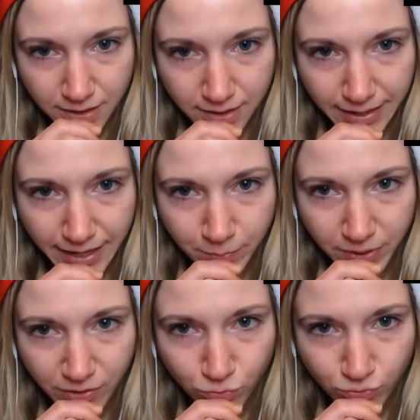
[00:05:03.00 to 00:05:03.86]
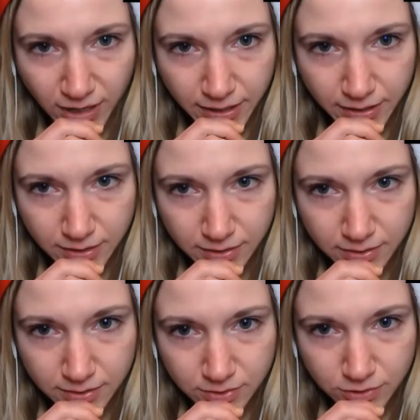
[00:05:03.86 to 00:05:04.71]
I hate being right.
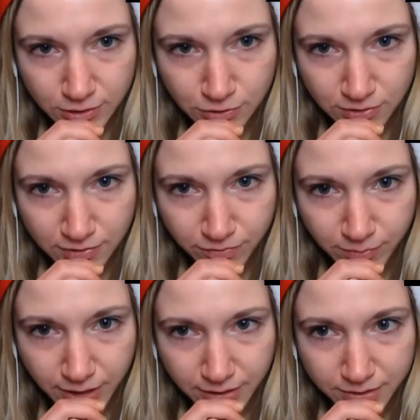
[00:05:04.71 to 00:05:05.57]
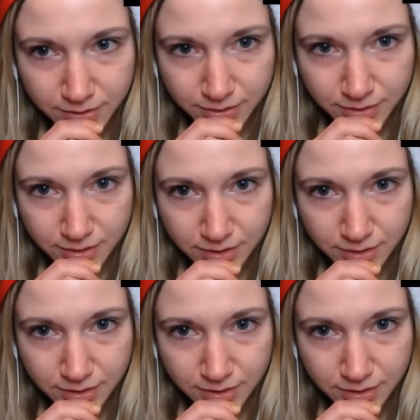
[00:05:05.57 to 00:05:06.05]
Children of Mars?